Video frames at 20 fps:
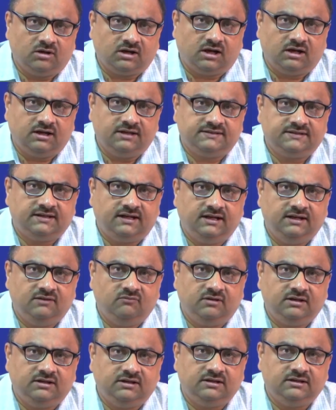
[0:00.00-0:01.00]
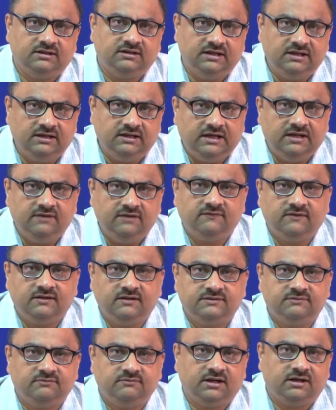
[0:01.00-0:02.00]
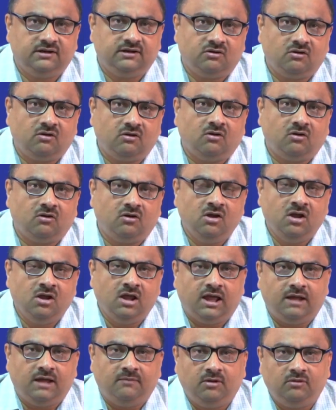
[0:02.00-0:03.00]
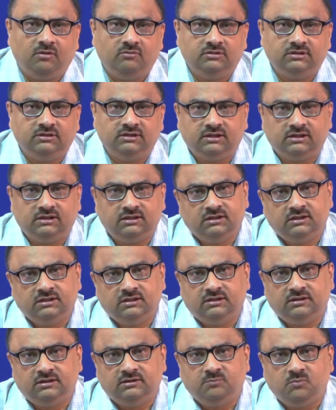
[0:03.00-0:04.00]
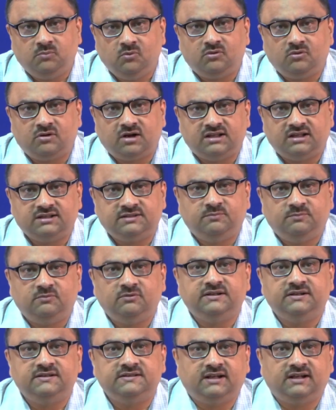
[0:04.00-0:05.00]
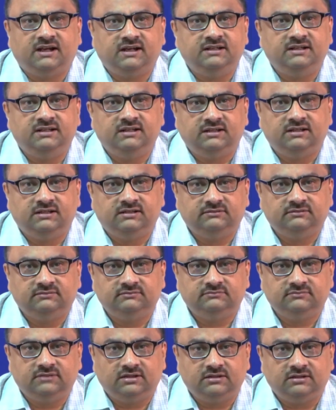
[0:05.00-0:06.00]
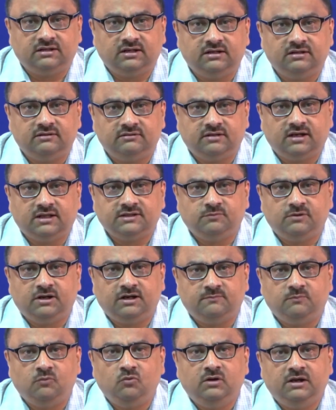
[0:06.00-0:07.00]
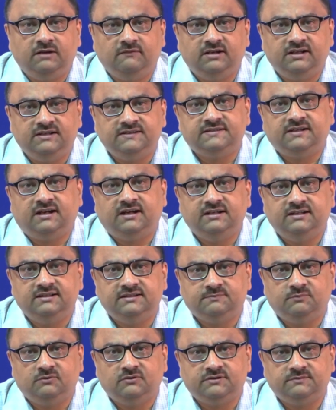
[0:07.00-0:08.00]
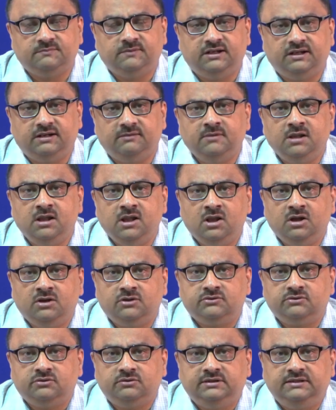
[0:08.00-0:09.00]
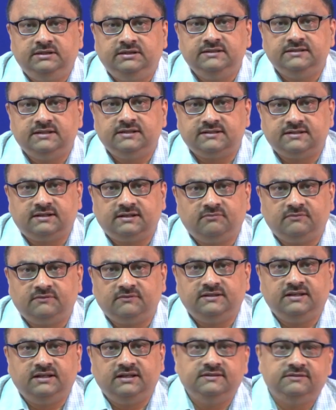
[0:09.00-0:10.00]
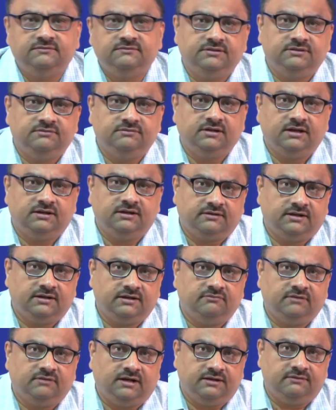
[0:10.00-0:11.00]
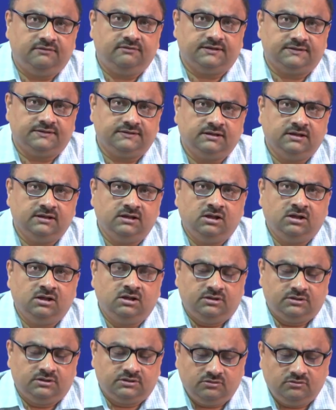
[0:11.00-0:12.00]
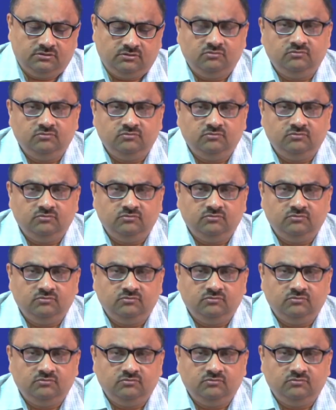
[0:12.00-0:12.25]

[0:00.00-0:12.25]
understanding, what inference we can draw about the pore transport inside the transport at pore level inside this porous medium. So, these are some of the things which we are trying to address. So,